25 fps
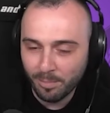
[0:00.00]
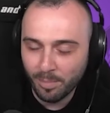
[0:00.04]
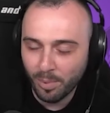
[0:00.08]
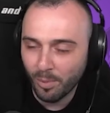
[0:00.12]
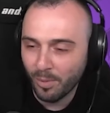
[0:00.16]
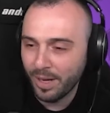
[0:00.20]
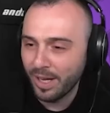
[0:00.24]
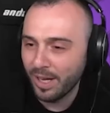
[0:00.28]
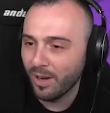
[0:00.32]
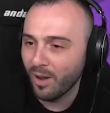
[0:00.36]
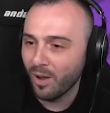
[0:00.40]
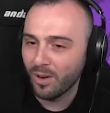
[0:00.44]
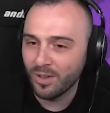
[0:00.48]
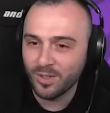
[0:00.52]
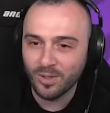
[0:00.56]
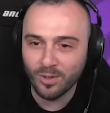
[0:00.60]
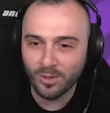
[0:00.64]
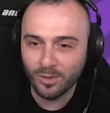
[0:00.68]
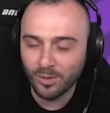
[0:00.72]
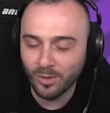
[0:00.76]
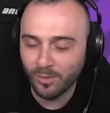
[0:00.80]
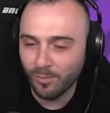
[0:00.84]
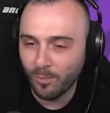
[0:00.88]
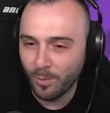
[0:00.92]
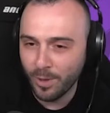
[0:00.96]
putting all
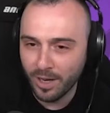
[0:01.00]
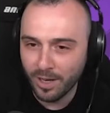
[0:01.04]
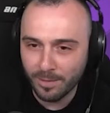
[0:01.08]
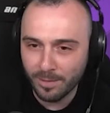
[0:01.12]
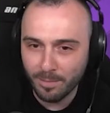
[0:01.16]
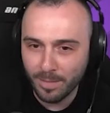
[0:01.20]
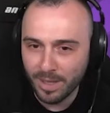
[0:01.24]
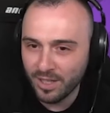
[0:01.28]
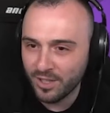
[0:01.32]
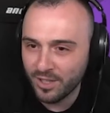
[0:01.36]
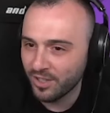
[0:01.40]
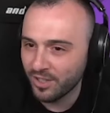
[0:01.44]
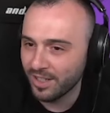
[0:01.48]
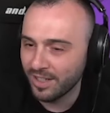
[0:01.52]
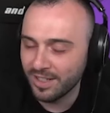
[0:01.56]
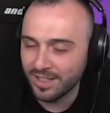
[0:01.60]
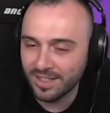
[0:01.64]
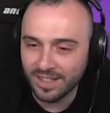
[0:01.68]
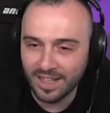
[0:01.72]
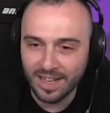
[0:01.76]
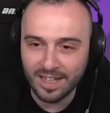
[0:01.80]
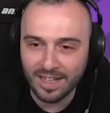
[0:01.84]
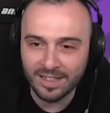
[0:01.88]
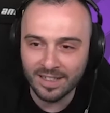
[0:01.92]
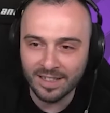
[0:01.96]
sorts of weird
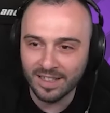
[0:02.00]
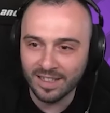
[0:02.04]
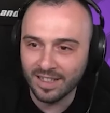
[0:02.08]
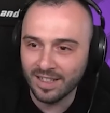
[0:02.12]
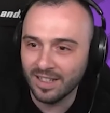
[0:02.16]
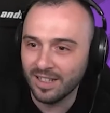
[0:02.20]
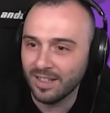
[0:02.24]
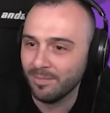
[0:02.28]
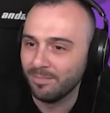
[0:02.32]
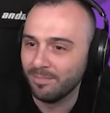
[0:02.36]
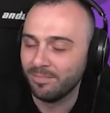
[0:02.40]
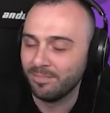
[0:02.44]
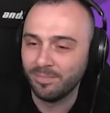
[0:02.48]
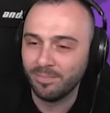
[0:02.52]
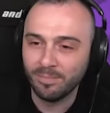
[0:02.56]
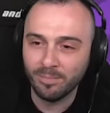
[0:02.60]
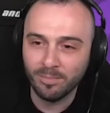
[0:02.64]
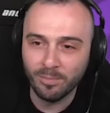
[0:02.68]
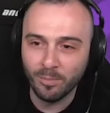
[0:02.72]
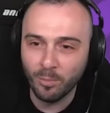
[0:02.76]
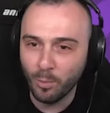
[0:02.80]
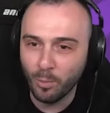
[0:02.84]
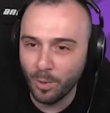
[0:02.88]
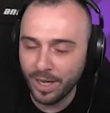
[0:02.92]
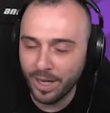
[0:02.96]
missions and
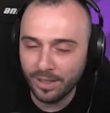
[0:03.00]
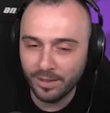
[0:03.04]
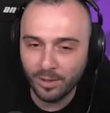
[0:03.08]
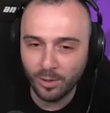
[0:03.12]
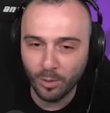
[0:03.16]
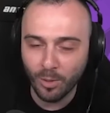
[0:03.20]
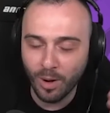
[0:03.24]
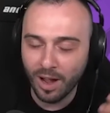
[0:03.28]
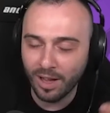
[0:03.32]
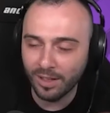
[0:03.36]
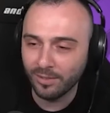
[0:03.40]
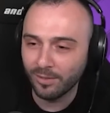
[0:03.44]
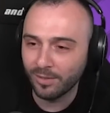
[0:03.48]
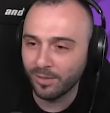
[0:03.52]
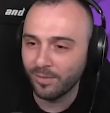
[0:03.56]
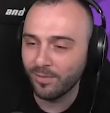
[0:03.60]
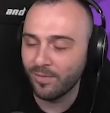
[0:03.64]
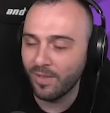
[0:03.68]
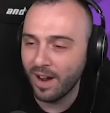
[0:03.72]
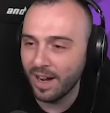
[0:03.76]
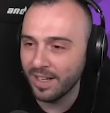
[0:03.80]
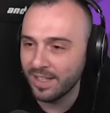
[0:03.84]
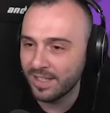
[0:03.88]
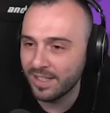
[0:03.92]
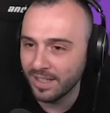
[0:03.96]
win 200
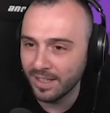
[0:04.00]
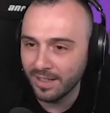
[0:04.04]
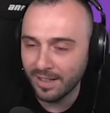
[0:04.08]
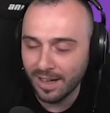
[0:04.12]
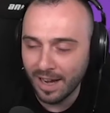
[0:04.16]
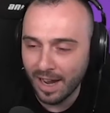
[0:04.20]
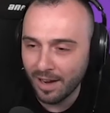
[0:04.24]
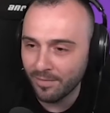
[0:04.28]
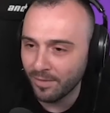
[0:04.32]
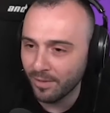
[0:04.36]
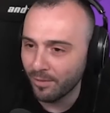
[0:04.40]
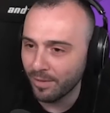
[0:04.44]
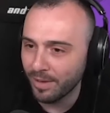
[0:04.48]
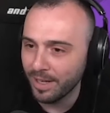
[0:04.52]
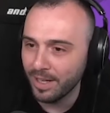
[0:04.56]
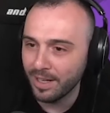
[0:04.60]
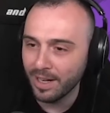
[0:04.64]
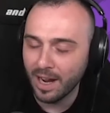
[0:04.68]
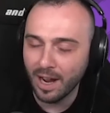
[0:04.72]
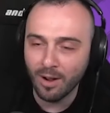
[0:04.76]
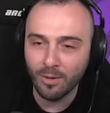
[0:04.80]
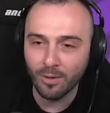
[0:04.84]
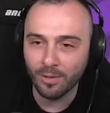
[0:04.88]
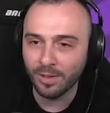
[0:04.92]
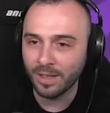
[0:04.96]
fights in live
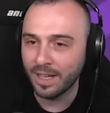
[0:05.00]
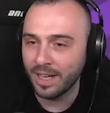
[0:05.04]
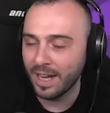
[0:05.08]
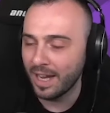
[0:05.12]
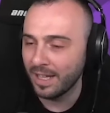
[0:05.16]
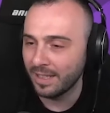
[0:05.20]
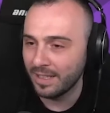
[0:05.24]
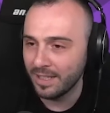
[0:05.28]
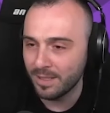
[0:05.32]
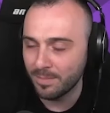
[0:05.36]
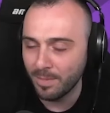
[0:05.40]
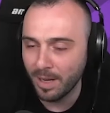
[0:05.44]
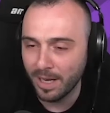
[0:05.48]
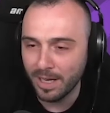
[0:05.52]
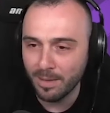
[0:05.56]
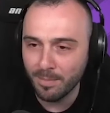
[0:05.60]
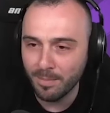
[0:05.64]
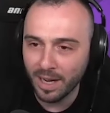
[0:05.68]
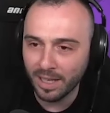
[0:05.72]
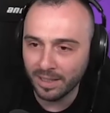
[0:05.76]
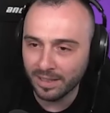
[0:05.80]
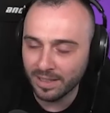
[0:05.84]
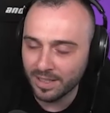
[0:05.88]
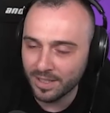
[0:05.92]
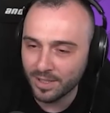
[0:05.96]
arena or get this many
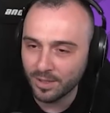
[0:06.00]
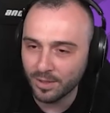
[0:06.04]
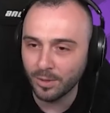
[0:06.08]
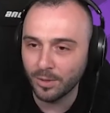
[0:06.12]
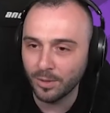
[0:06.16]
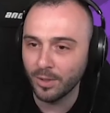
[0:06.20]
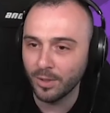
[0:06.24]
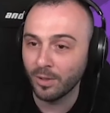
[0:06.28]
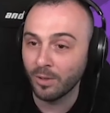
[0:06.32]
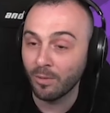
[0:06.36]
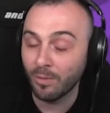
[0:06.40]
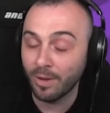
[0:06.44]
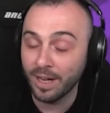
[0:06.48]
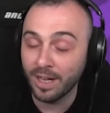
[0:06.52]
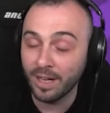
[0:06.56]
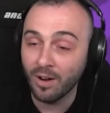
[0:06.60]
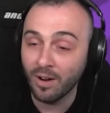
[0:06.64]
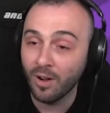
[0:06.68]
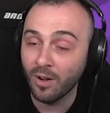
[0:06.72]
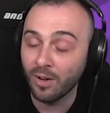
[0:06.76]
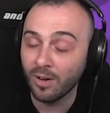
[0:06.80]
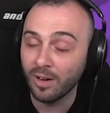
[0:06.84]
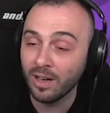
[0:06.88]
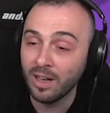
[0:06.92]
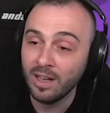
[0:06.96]
medals to do a great
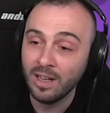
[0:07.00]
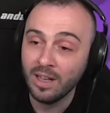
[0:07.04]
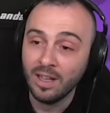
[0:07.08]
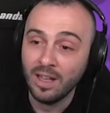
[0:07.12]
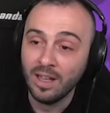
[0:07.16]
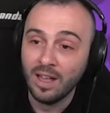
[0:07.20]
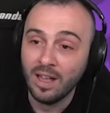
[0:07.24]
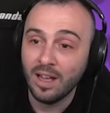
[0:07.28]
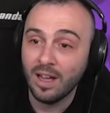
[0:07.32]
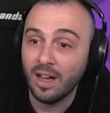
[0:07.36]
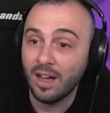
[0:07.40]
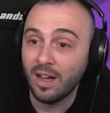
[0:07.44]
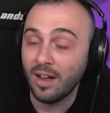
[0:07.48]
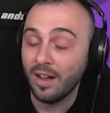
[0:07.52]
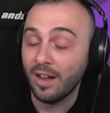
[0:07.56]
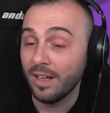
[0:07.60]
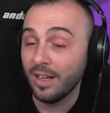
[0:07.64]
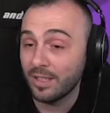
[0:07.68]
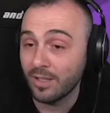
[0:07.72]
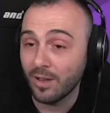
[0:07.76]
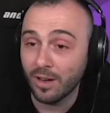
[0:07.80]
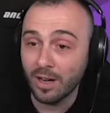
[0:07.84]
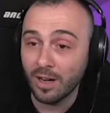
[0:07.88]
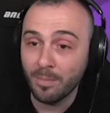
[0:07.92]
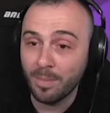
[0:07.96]
haul,
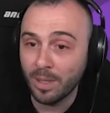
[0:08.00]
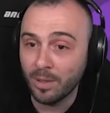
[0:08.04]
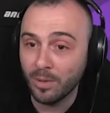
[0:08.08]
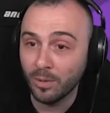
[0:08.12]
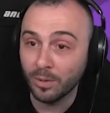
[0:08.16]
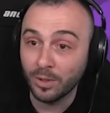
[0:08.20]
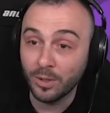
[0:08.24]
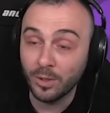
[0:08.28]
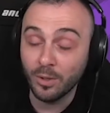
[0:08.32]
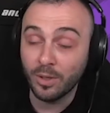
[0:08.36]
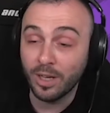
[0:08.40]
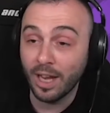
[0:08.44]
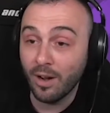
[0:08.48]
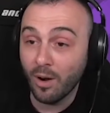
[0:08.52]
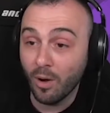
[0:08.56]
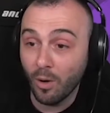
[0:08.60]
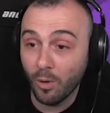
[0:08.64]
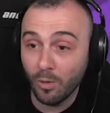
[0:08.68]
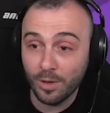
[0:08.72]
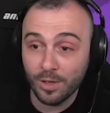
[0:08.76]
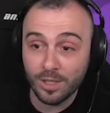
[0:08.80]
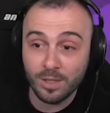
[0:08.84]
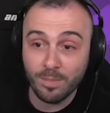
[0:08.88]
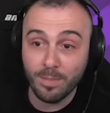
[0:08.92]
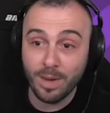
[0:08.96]
it's going to be good. You can
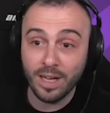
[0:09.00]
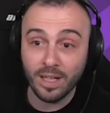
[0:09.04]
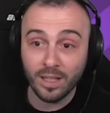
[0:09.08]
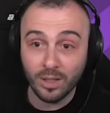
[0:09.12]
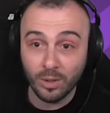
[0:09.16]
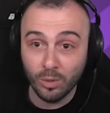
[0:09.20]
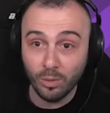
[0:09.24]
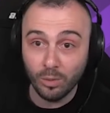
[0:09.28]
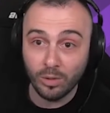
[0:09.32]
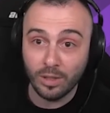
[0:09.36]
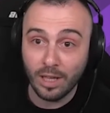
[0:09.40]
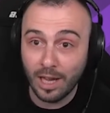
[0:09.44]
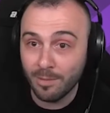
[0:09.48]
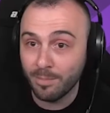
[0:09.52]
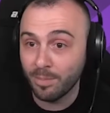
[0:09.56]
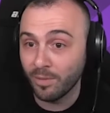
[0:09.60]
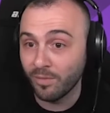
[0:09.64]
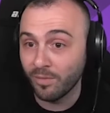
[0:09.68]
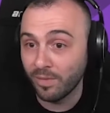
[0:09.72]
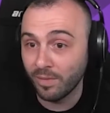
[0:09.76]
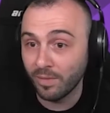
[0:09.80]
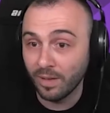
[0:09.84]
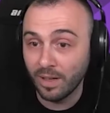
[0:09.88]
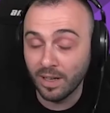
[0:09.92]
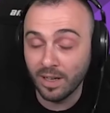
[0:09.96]
always make two type
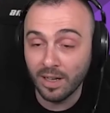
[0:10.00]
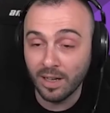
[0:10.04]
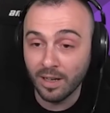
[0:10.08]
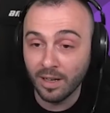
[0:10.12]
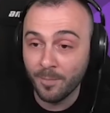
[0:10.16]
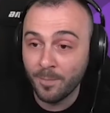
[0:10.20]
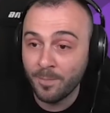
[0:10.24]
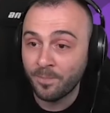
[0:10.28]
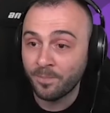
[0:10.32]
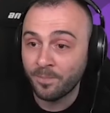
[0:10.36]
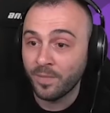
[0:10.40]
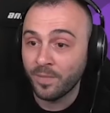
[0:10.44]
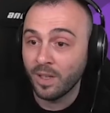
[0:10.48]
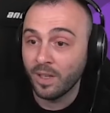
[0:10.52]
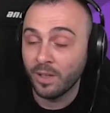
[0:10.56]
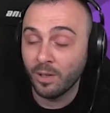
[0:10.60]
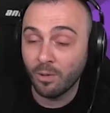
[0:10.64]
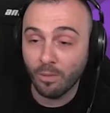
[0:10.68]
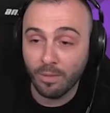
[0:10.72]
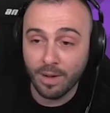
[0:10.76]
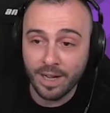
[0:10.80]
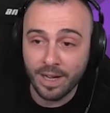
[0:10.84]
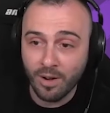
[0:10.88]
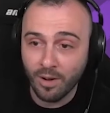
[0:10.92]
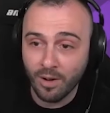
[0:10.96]
of
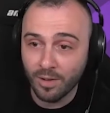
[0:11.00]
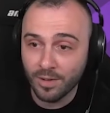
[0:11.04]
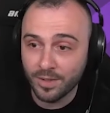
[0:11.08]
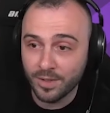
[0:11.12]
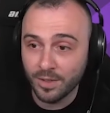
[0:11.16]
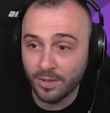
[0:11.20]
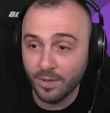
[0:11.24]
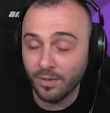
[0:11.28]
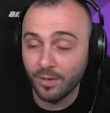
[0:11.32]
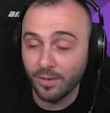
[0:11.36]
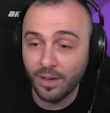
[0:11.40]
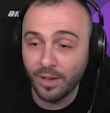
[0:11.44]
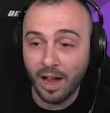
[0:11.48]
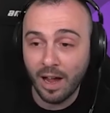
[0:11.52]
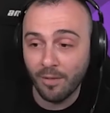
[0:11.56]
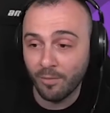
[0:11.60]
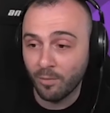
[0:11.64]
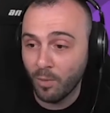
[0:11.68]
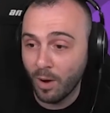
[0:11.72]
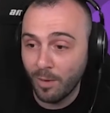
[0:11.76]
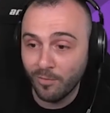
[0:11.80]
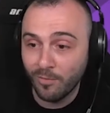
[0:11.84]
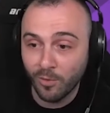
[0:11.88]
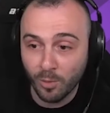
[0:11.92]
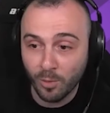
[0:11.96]
great hauls. You know, you
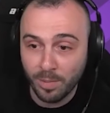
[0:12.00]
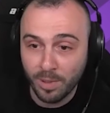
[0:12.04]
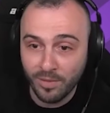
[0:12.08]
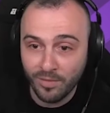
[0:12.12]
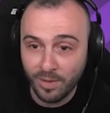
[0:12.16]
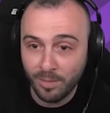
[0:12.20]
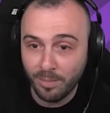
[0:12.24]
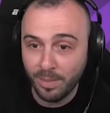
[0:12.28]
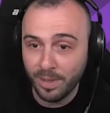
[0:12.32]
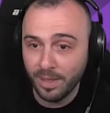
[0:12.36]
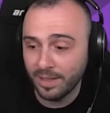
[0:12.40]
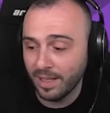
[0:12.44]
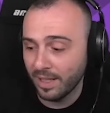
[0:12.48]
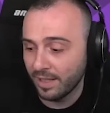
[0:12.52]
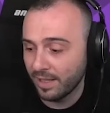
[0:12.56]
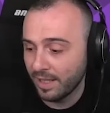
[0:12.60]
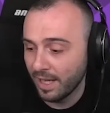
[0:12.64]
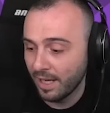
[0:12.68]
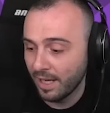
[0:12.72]
have one for PvP that